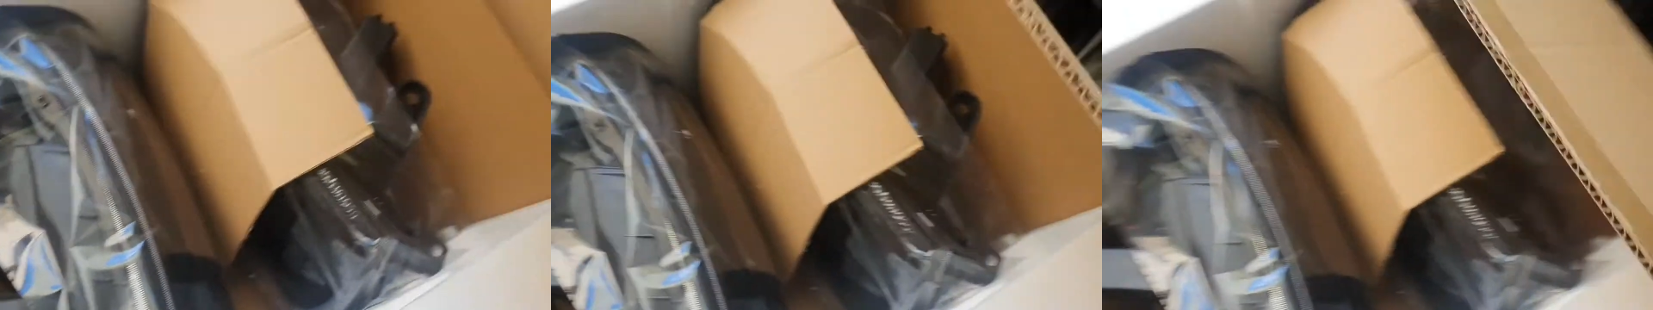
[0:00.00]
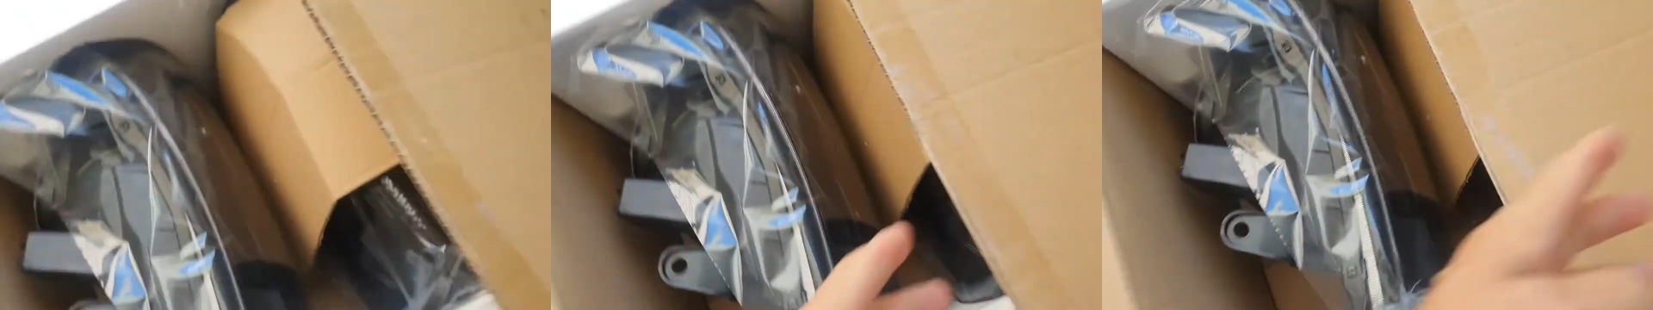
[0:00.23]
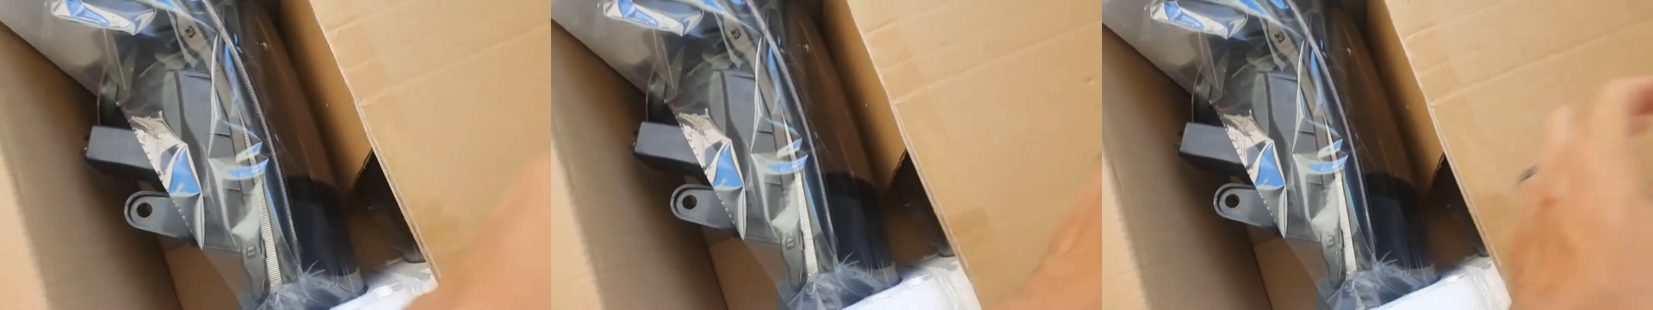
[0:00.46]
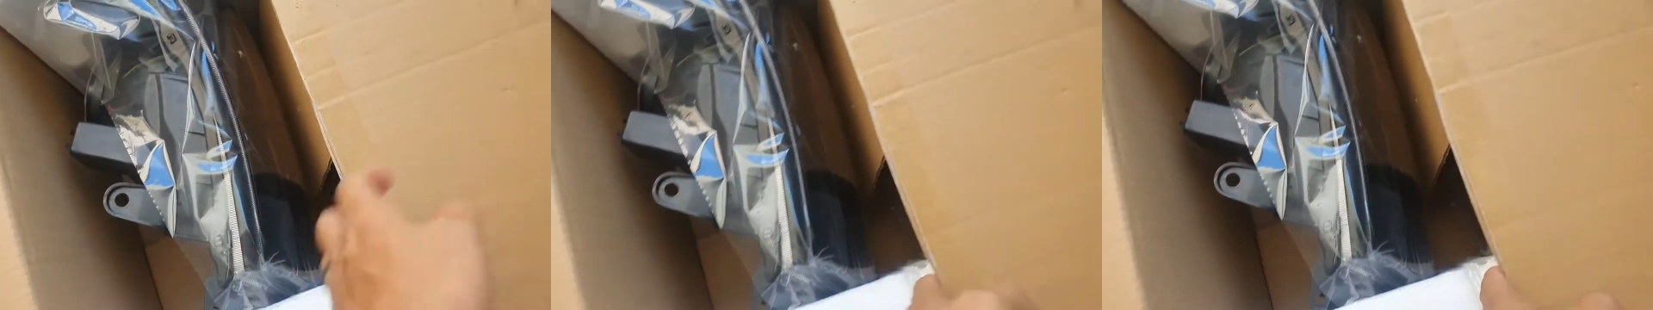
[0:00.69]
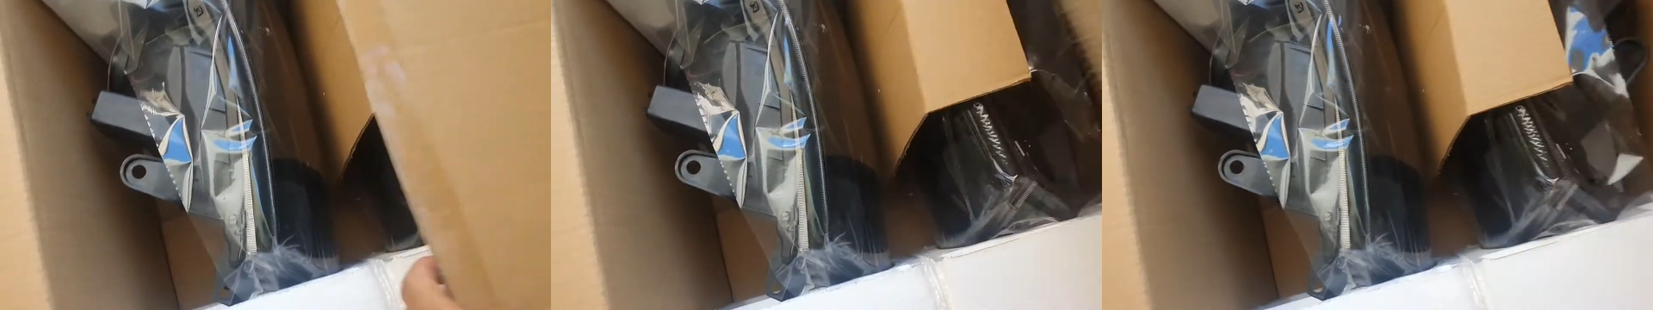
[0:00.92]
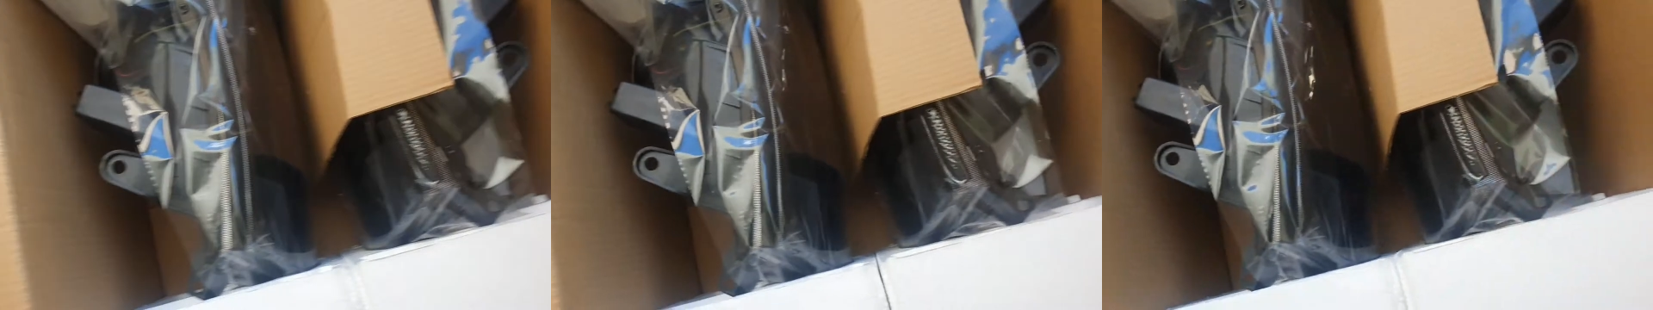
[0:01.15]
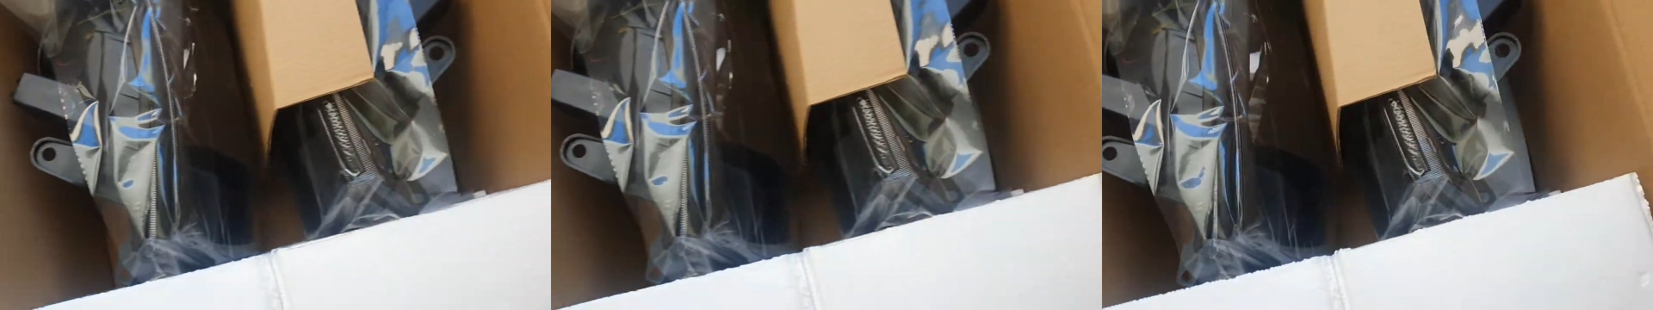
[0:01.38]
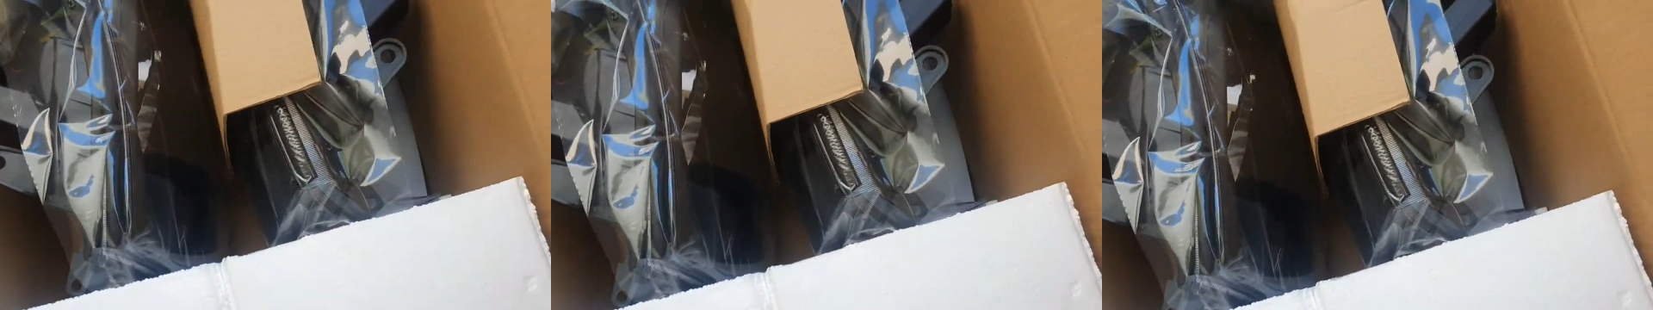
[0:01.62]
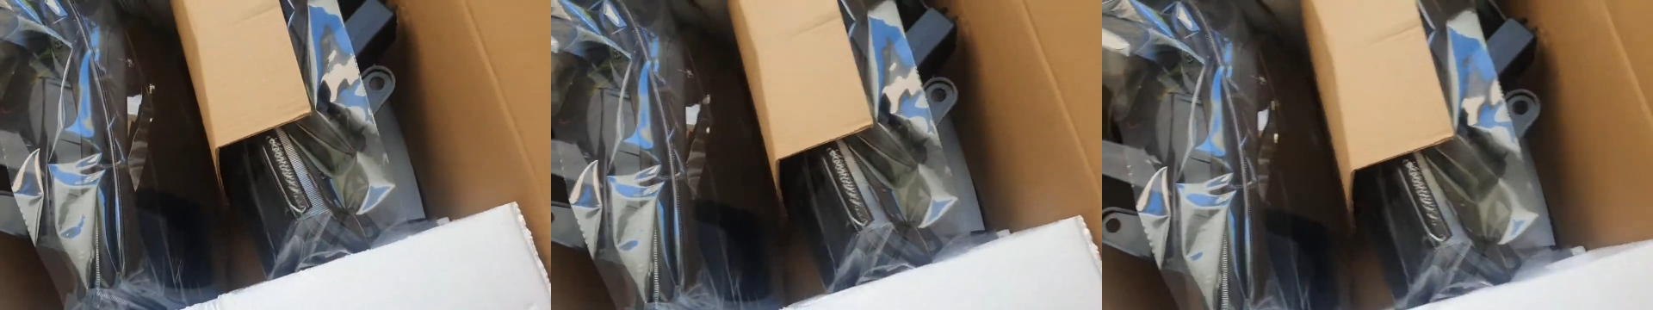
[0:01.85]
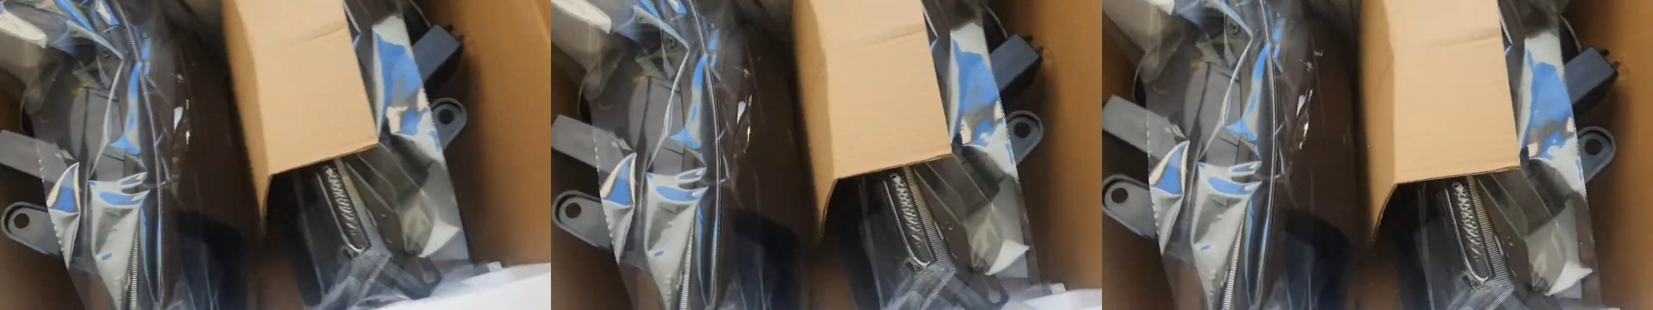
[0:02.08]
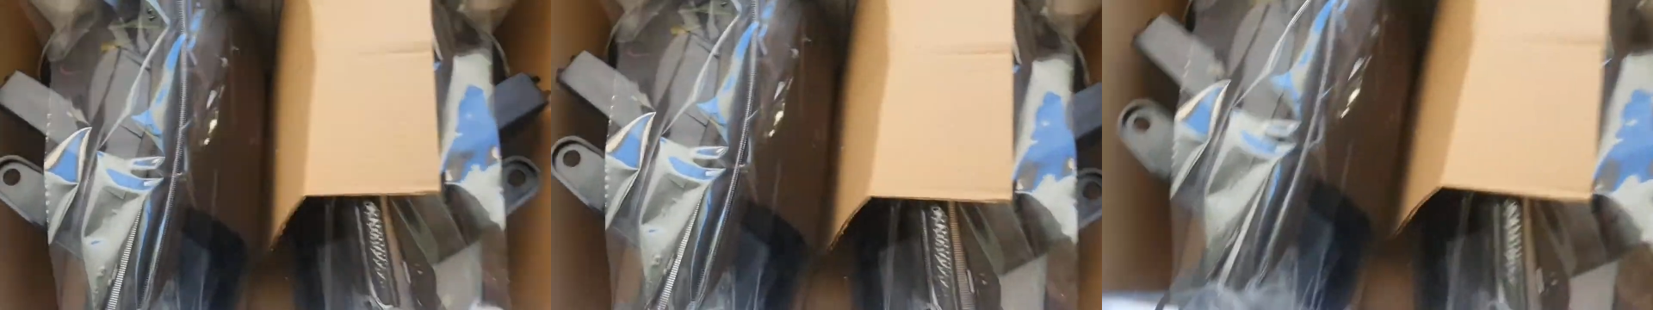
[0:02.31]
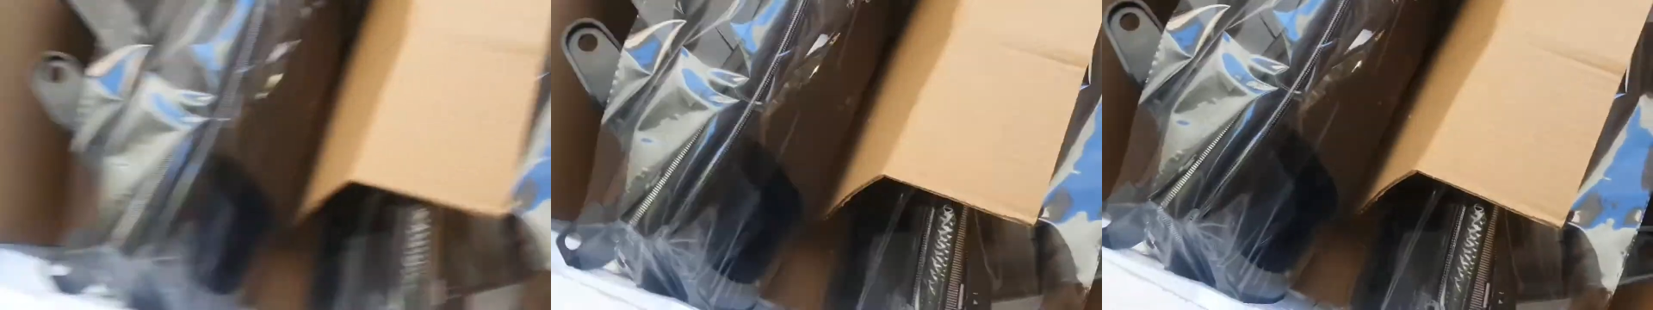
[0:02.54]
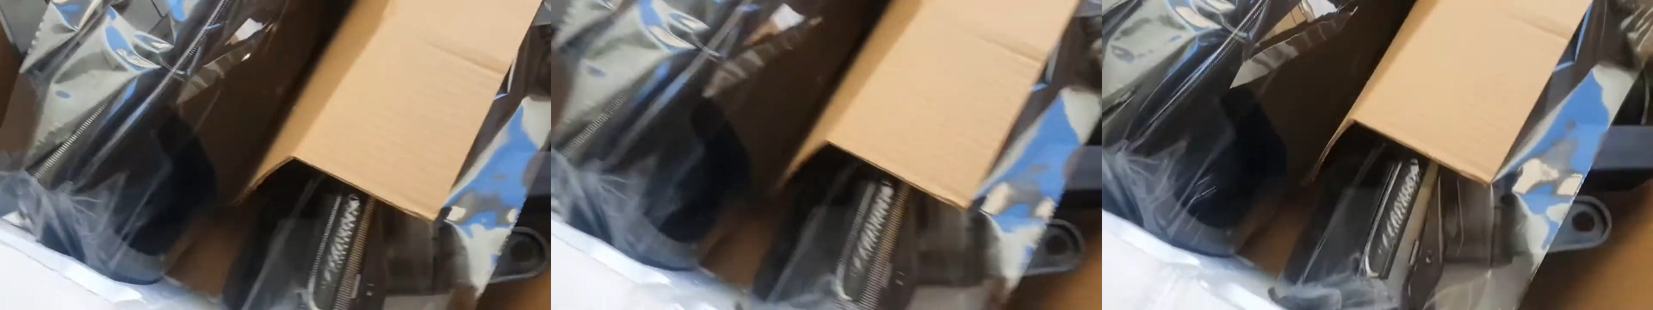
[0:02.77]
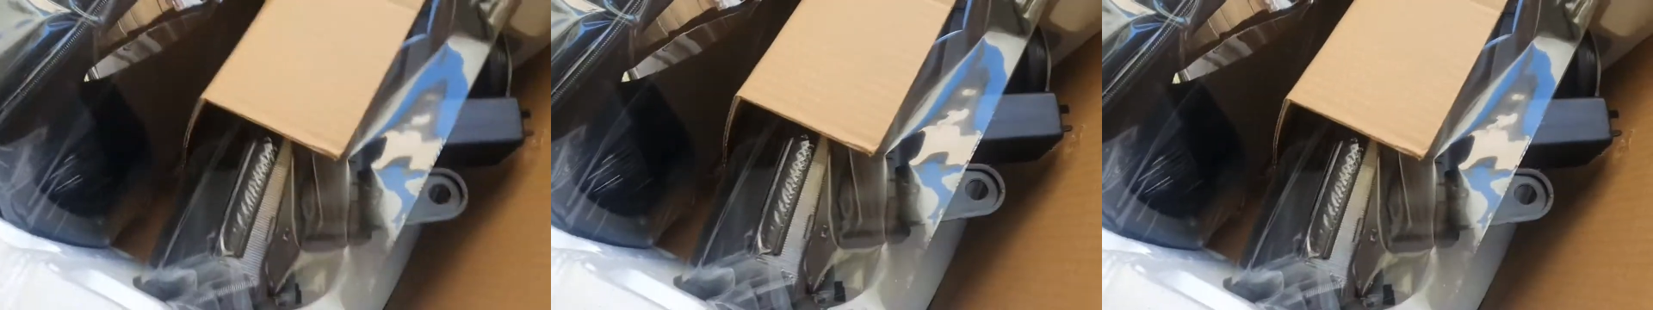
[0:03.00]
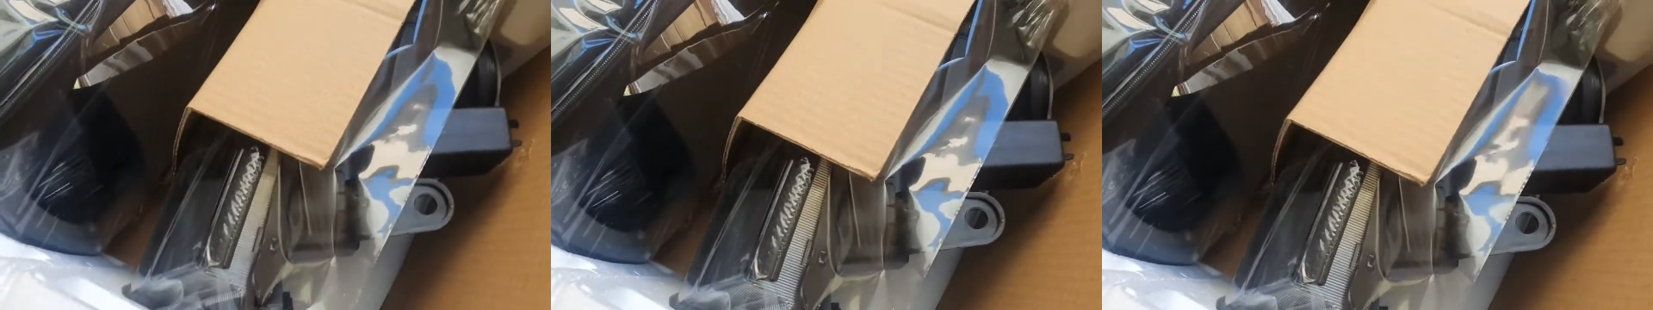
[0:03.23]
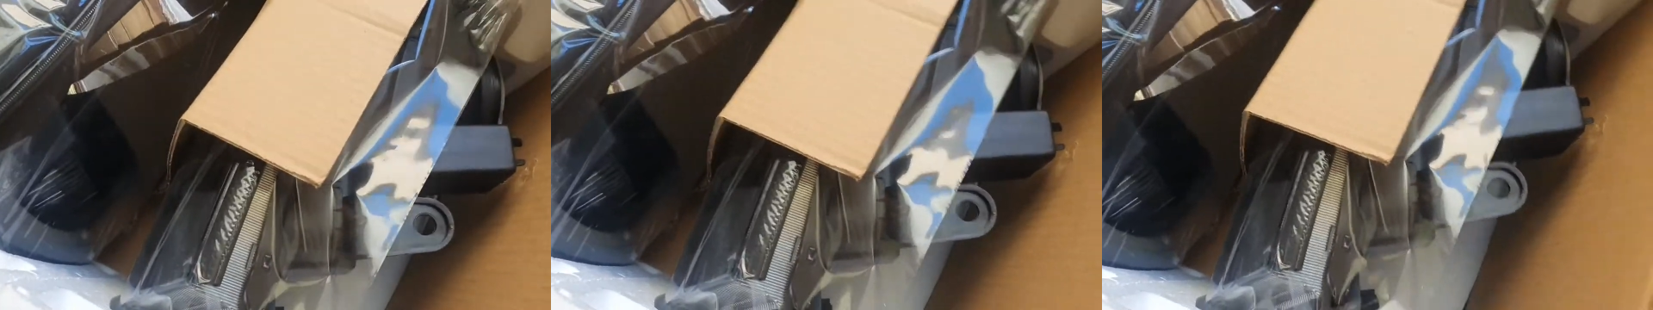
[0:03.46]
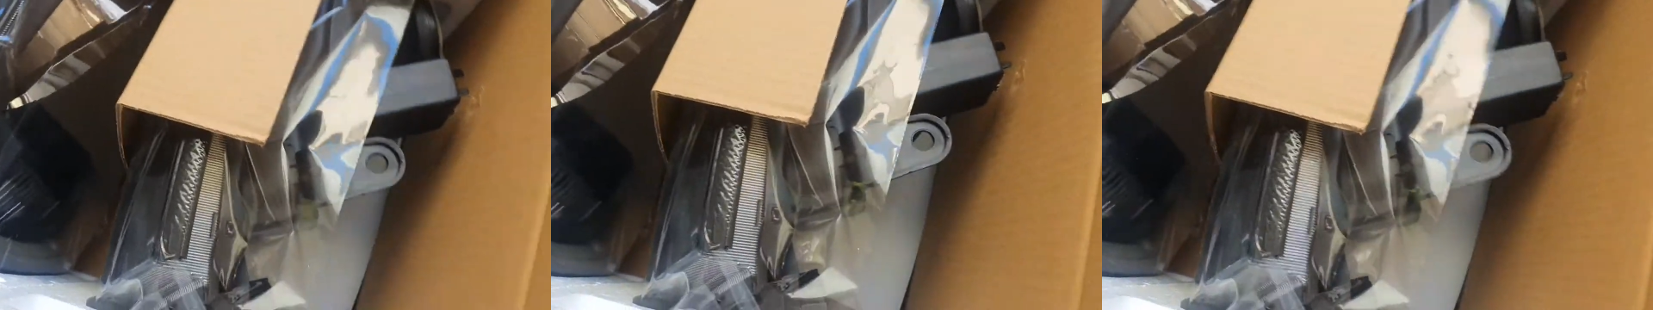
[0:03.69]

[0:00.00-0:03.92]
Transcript: [unreadable: no face in view]